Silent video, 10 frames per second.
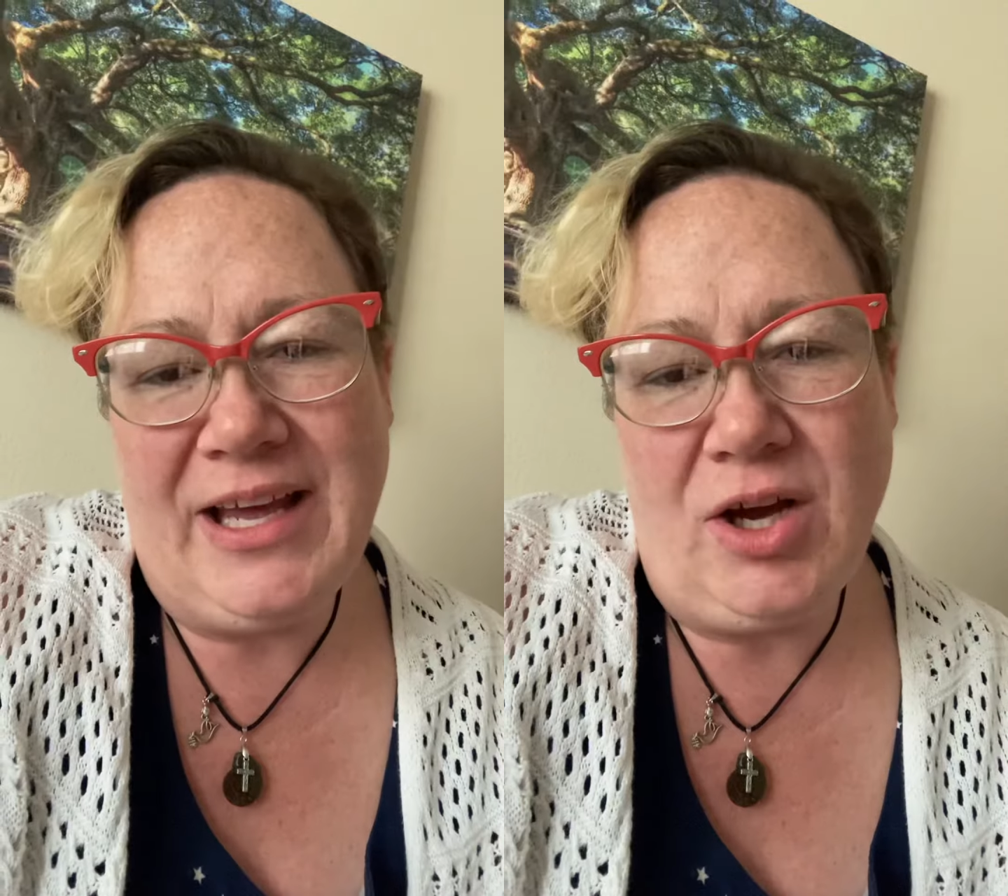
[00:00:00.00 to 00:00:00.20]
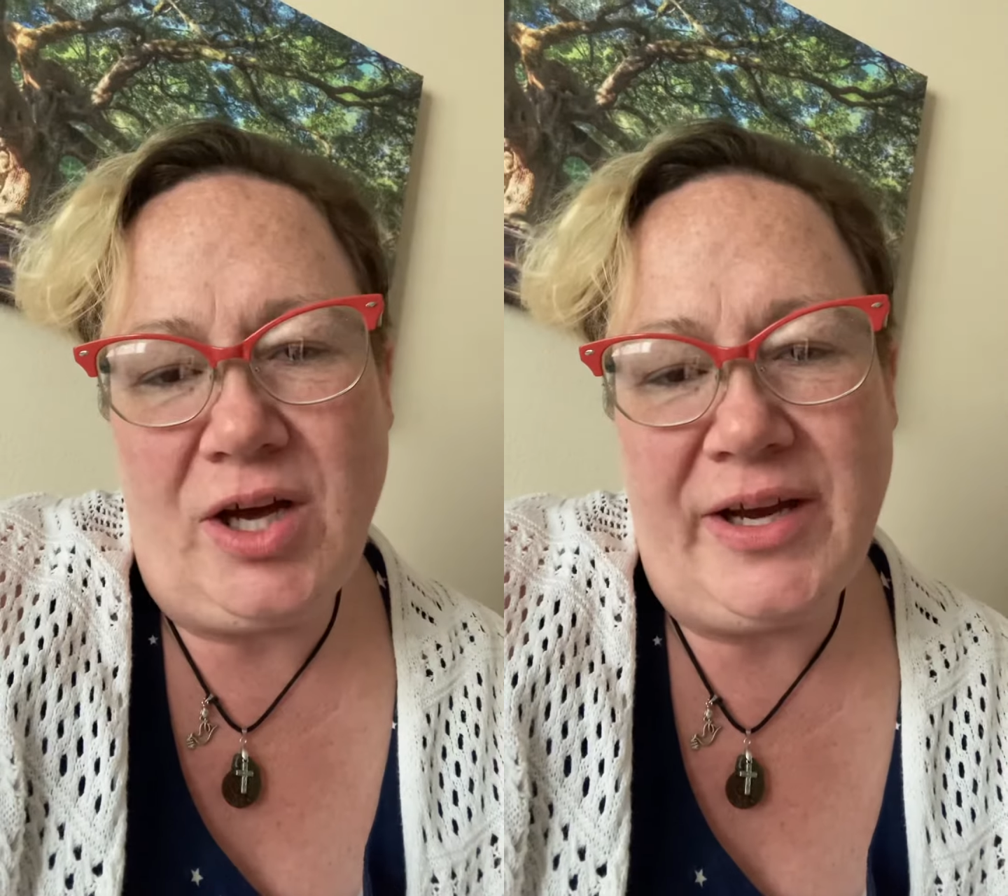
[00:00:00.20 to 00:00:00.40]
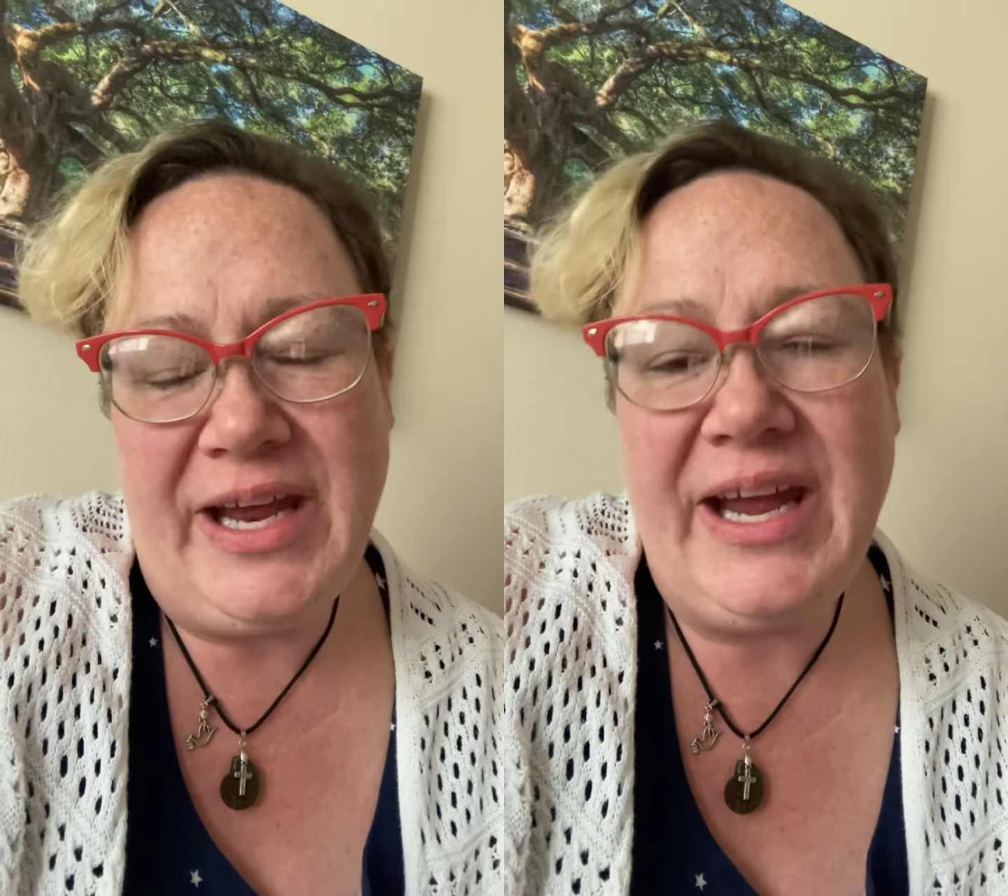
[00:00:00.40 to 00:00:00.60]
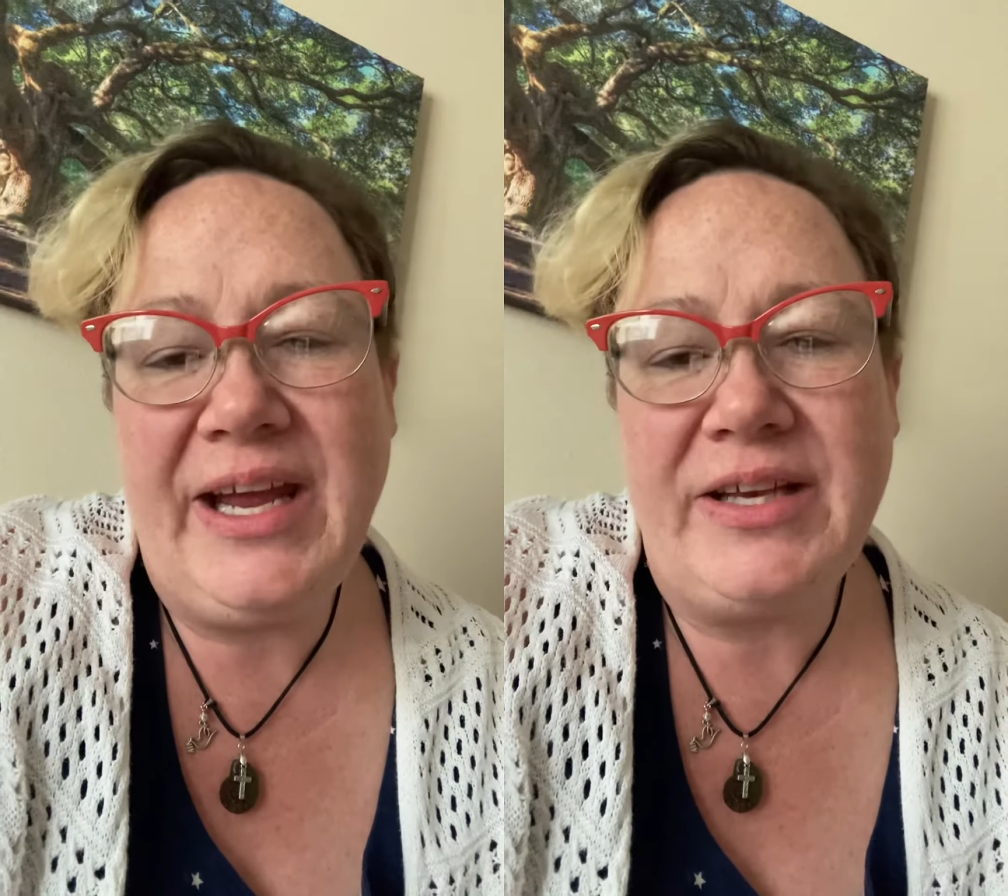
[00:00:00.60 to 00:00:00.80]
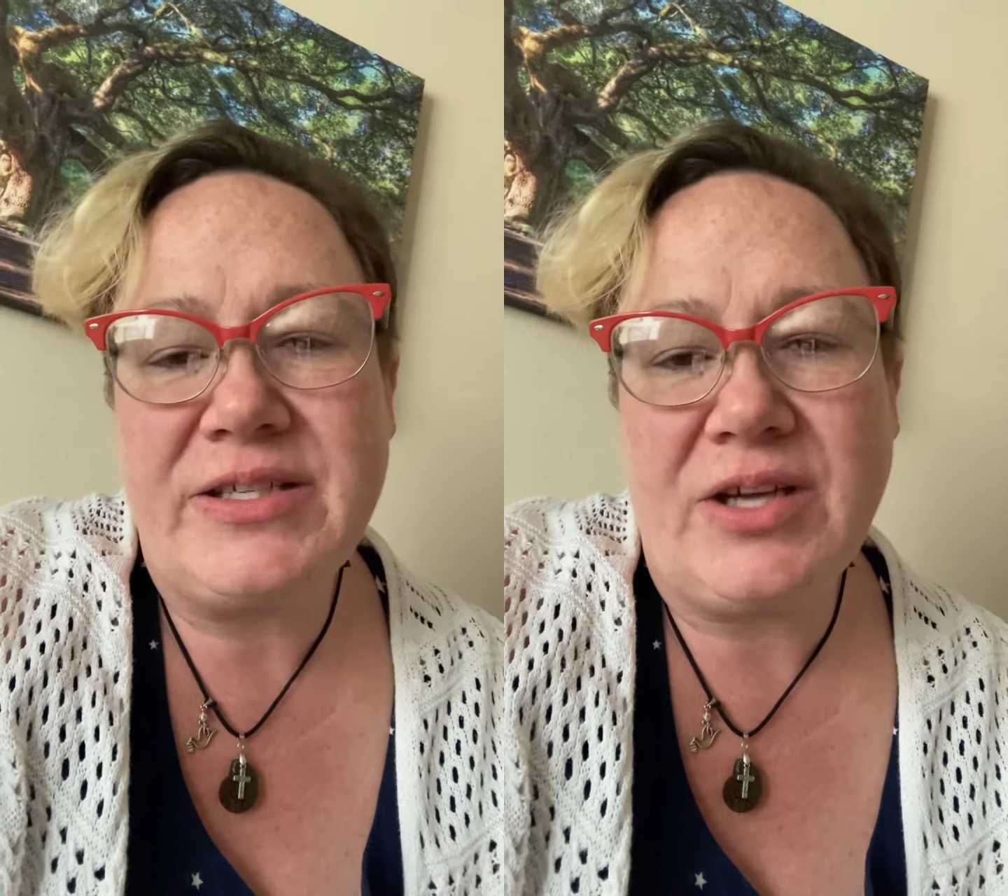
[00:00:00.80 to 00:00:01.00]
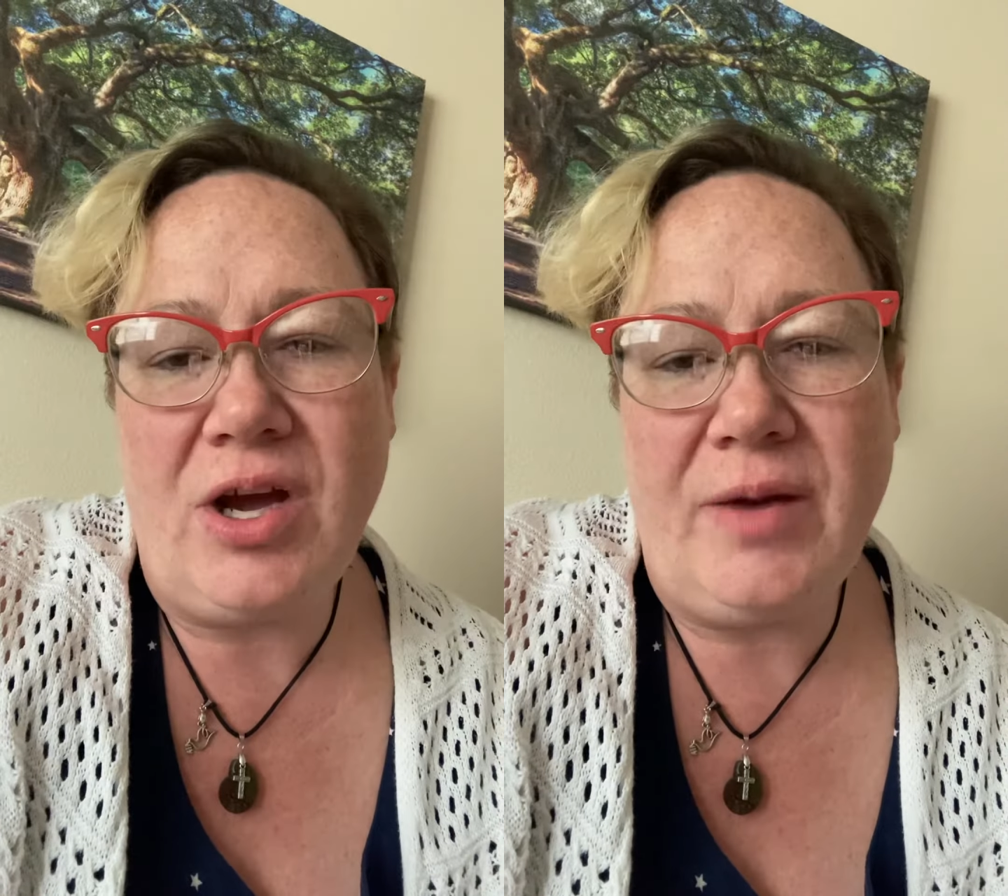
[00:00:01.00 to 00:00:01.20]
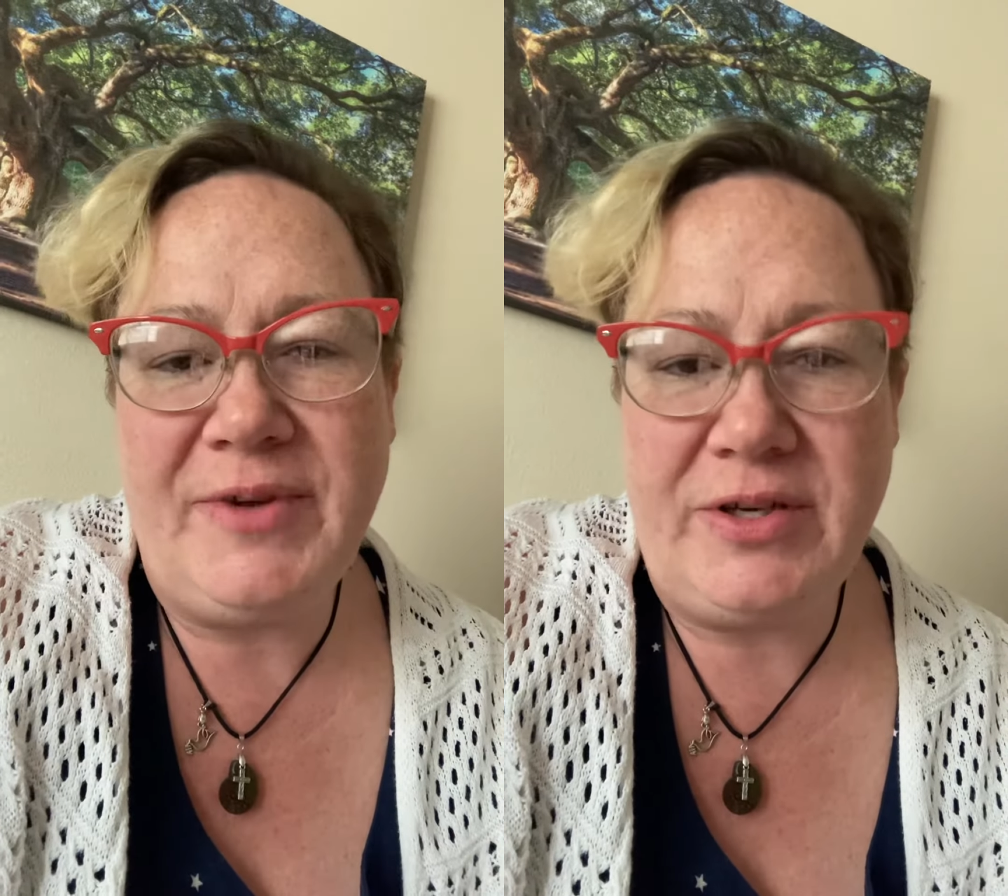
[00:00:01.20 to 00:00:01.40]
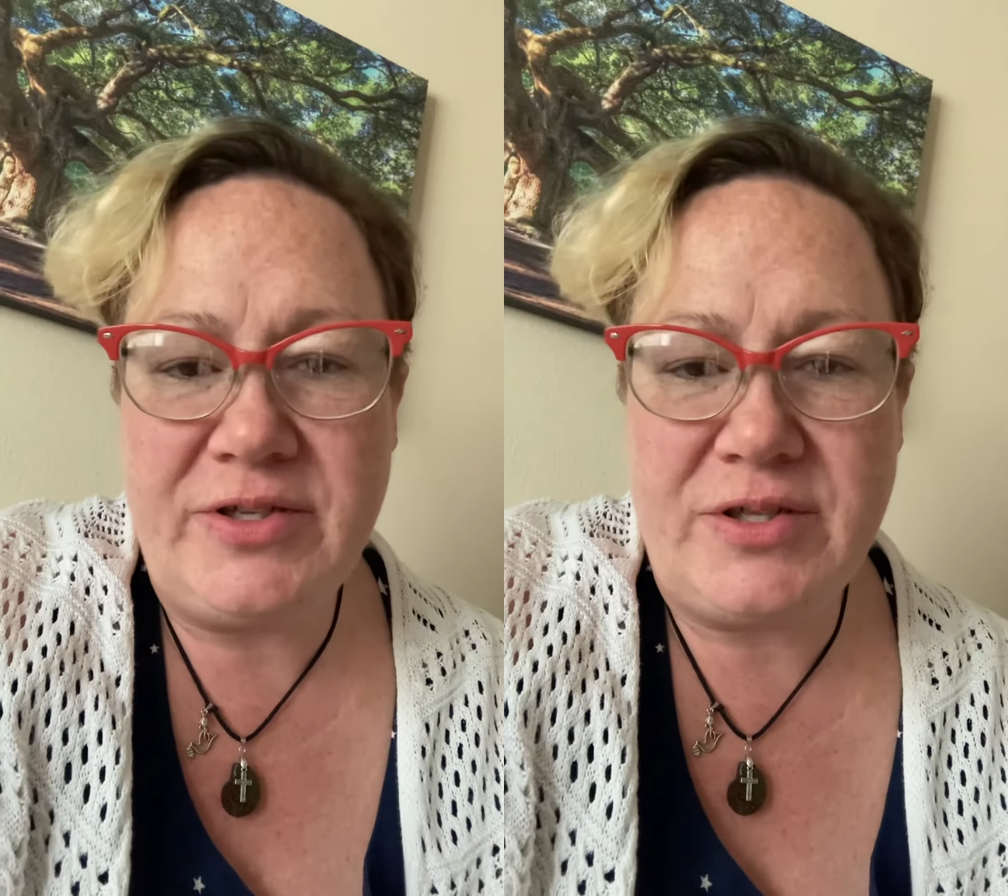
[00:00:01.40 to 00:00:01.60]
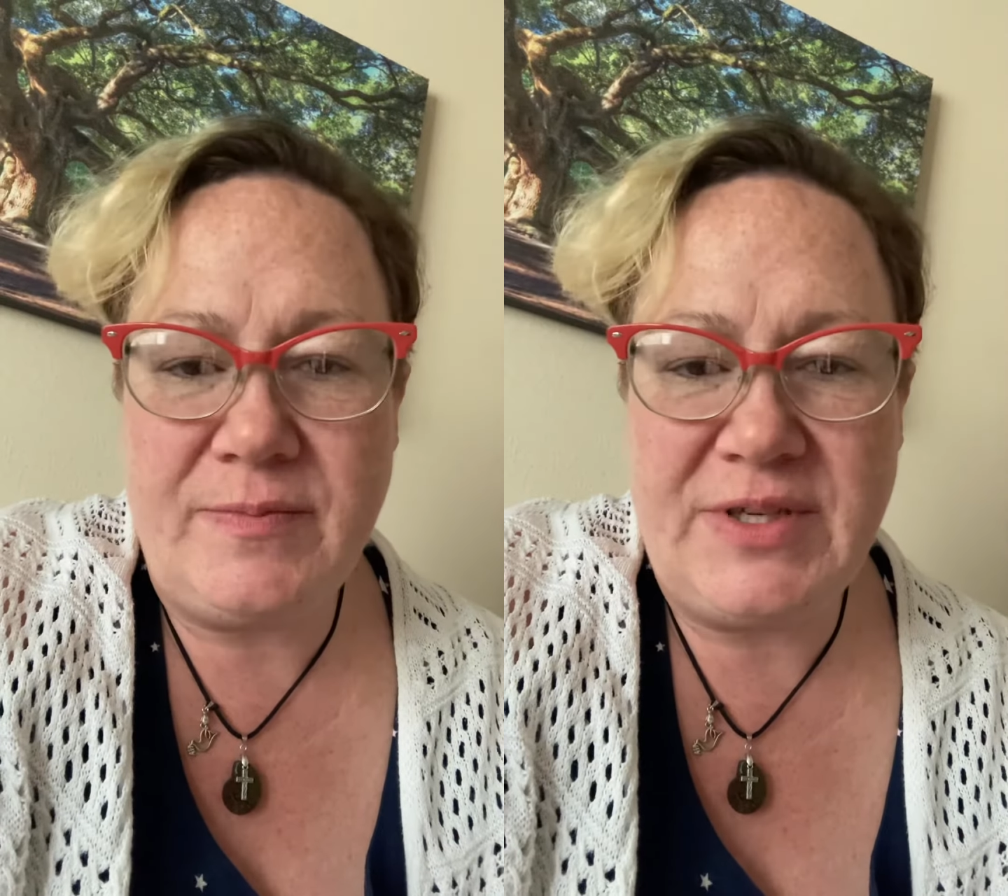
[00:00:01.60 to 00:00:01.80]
God hates communism